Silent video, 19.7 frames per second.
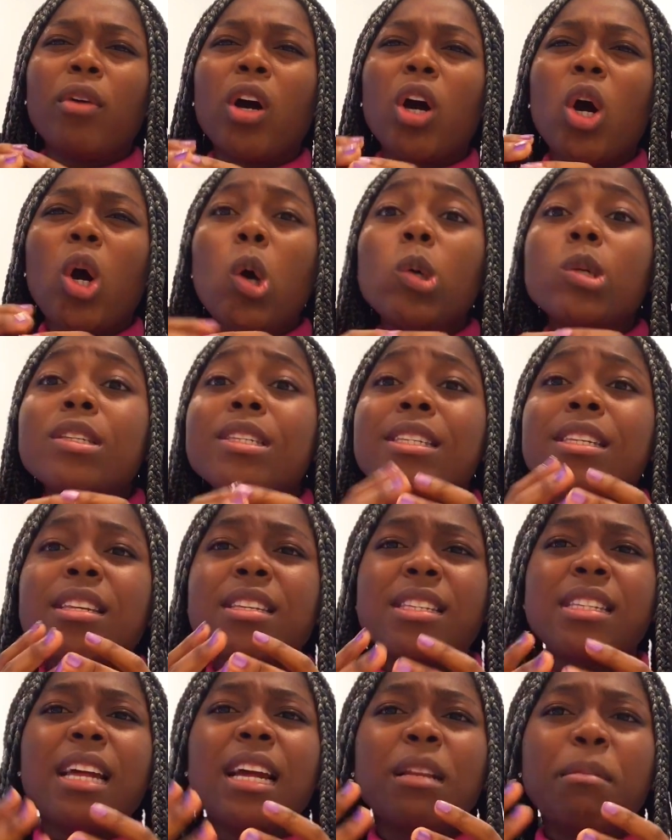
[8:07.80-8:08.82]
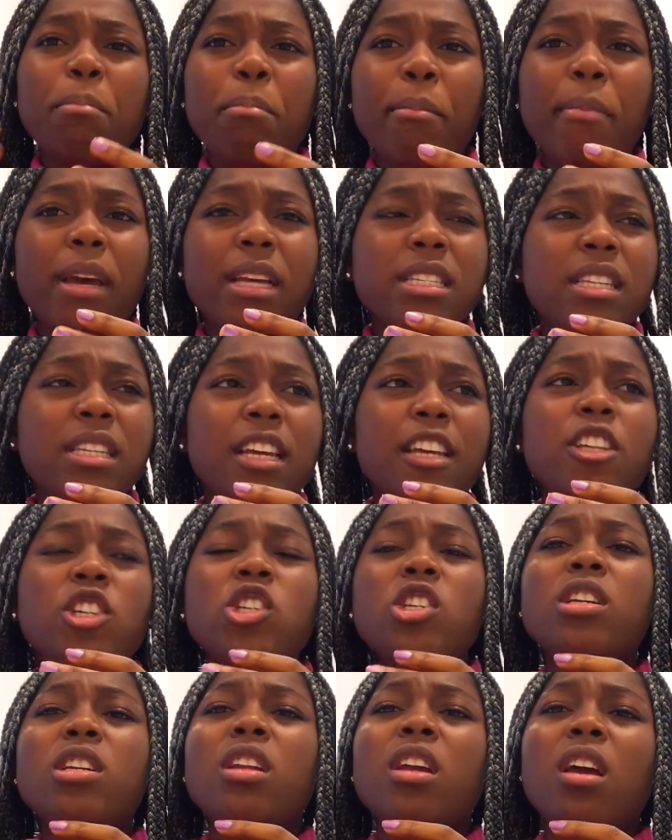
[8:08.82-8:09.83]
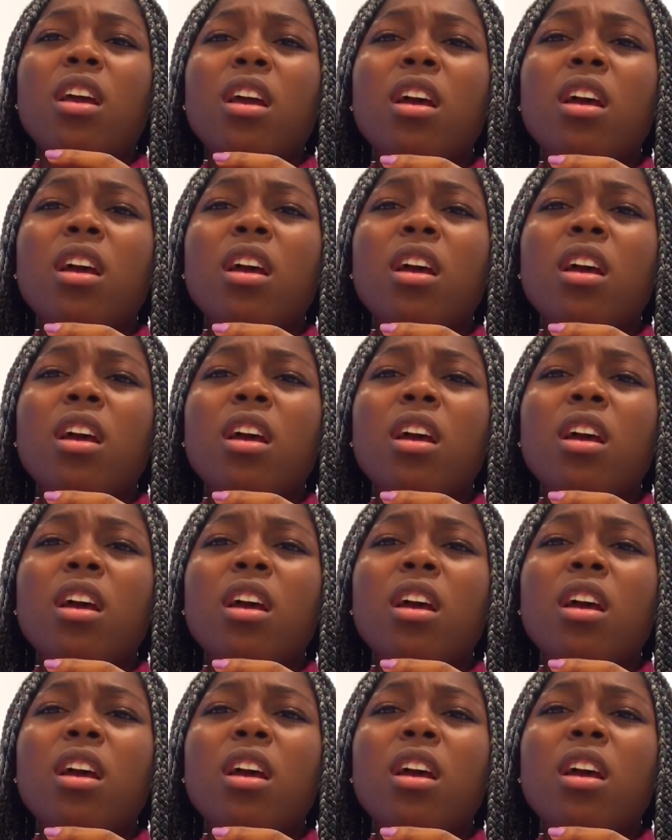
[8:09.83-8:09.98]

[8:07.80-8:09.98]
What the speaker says: consistent messaging,